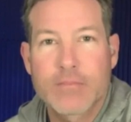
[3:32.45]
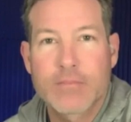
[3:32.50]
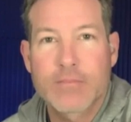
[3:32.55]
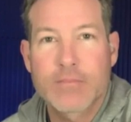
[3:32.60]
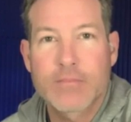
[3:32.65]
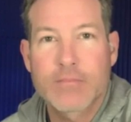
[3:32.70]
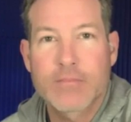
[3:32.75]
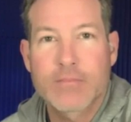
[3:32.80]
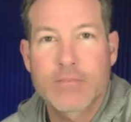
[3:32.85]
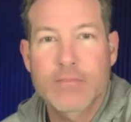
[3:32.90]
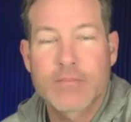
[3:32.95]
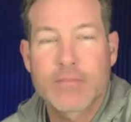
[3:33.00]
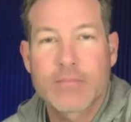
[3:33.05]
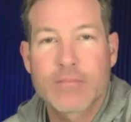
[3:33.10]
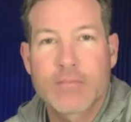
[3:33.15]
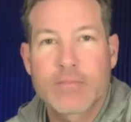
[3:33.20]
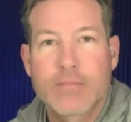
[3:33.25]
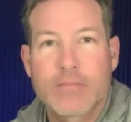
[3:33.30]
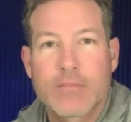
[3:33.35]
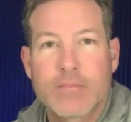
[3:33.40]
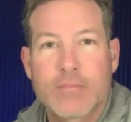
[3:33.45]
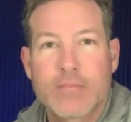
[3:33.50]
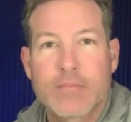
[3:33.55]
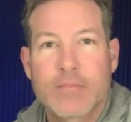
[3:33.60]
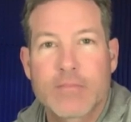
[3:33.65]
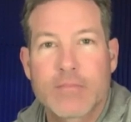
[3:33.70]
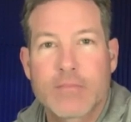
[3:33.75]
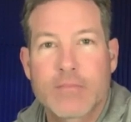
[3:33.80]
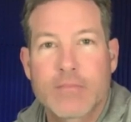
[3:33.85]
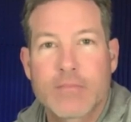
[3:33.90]

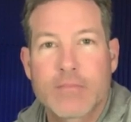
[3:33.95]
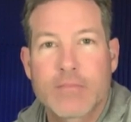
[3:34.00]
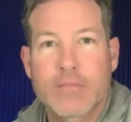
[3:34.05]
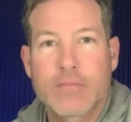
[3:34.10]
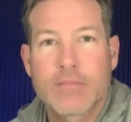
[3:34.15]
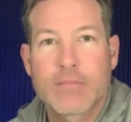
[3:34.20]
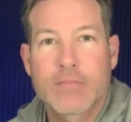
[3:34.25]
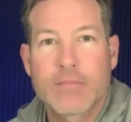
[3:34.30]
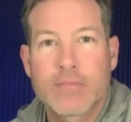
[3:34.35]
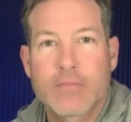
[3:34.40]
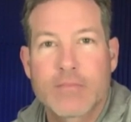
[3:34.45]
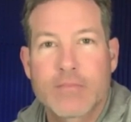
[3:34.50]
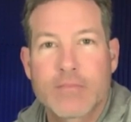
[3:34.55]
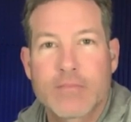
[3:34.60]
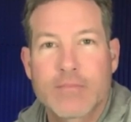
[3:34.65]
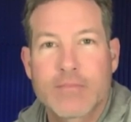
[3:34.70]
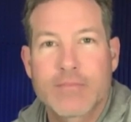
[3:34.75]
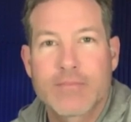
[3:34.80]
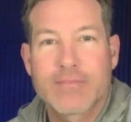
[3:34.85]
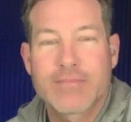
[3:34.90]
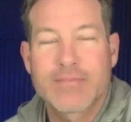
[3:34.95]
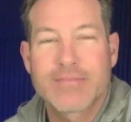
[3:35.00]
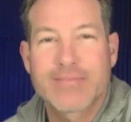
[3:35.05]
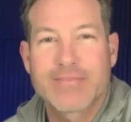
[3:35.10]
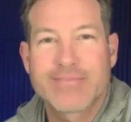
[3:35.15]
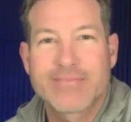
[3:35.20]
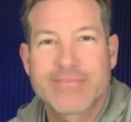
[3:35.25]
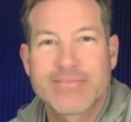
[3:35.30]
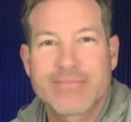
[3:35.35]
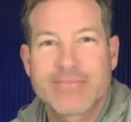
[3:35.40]

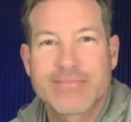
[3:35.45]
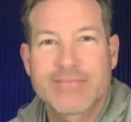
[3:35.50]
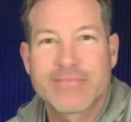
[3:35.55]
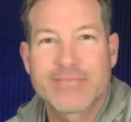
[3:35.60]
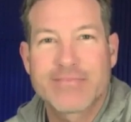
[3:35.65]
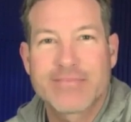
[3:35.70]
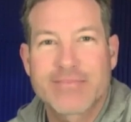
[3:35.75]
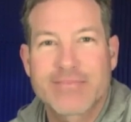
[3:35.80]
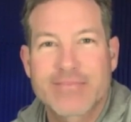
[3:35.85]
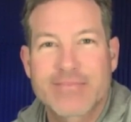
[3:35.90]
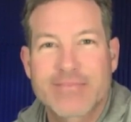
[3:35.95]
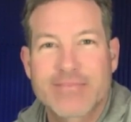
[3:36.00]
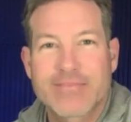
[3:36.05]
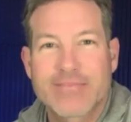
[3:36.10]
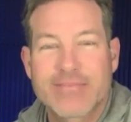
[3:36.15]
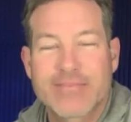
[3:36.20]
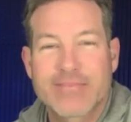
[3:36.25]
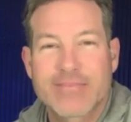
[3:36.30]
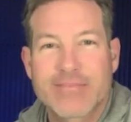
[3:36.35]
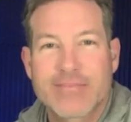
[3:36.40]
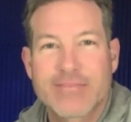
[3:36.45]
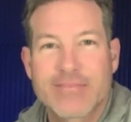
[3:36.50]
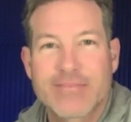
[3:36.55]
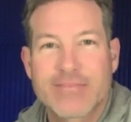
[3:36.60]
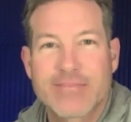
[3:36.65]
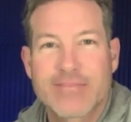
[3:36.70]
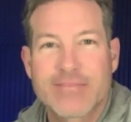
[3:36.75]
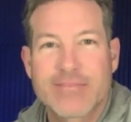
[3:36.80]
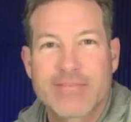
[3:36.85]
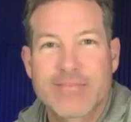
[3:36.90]

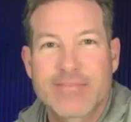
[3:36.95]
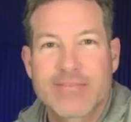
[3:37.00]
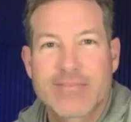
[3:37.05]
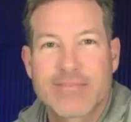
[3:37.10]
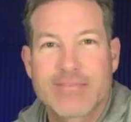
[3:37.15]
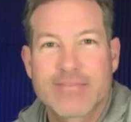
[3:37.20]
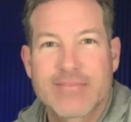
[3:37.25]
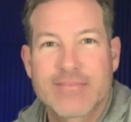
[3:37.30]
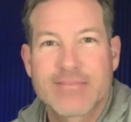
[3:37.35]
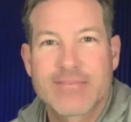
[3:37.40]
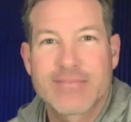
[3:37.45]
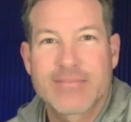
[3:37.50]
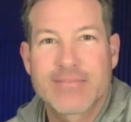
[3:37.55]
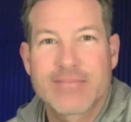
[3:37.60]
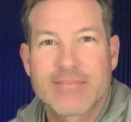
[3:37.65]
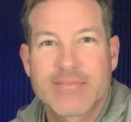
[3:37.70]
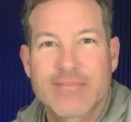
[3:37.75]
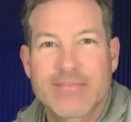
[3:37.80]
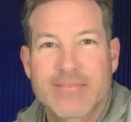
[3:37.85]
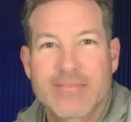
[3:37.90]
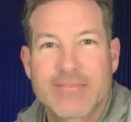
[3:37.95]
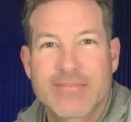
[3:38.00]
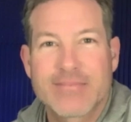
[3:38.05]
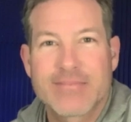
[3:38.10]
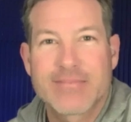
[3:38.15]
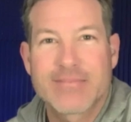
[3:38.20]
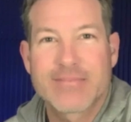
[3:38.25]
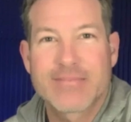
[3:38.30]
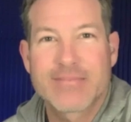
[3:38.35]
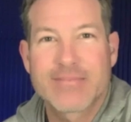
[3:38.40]

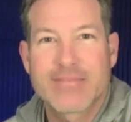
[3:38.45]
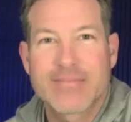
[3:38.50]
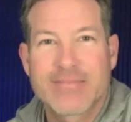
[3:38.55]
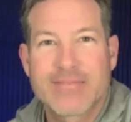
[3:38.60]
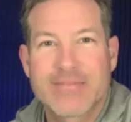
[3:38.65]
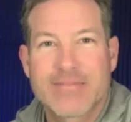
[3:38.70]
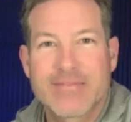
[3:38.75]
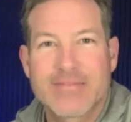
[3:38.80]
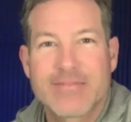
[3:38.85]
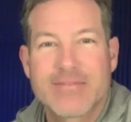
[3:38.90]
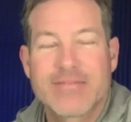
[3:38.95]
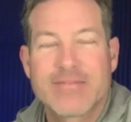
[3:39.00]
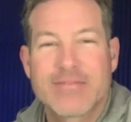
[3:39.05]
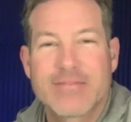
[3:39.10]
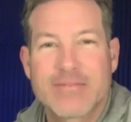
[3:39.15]
No words are spoken by the person on screen.